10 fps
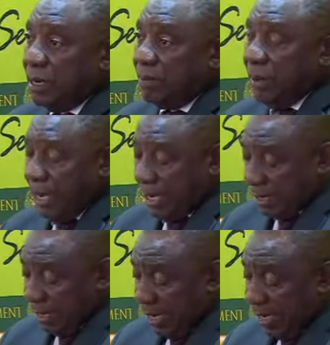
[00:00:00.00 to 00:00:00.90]

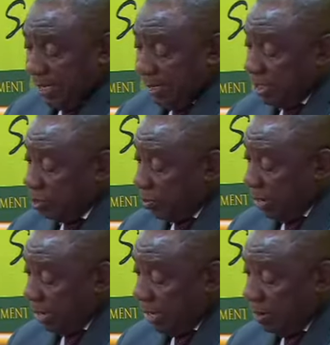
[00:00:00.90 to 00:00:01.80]
Bheki Cele, is
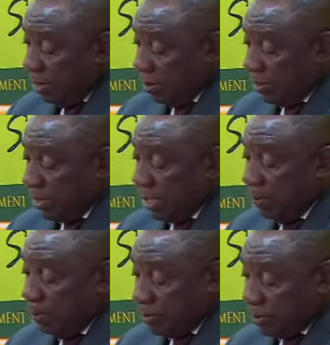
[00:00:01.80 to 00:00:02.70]
working on
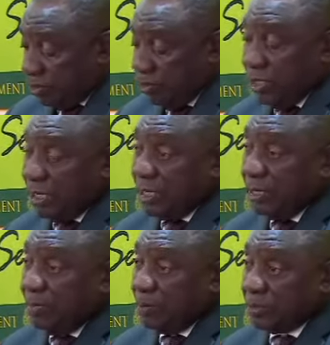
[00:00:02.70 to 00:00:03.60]
repositioning
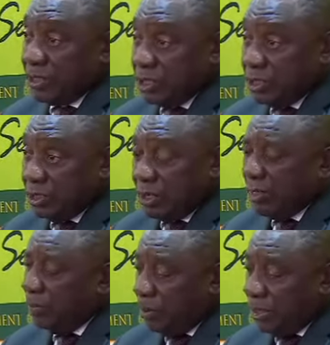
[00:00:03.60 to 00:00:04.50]

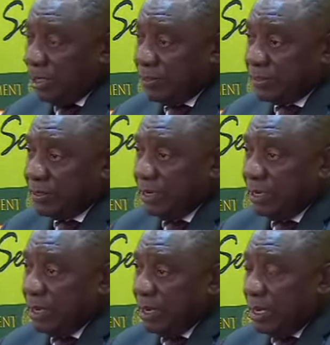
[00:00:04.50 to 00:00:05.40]
the police
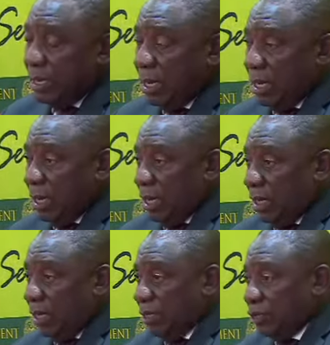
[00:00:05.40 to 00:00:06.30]

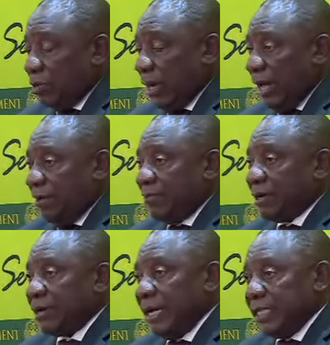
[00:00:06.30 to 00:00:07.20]
to have
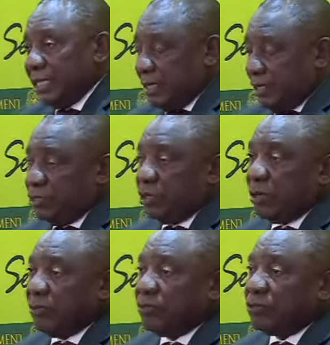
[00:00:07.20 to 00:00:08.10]
a greater
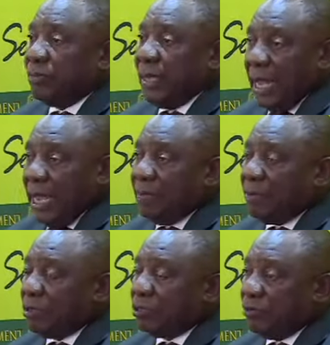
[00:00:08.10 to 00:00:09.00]
resolve to be
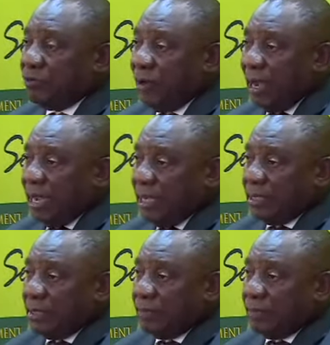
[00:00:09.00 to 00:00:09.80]
able to fight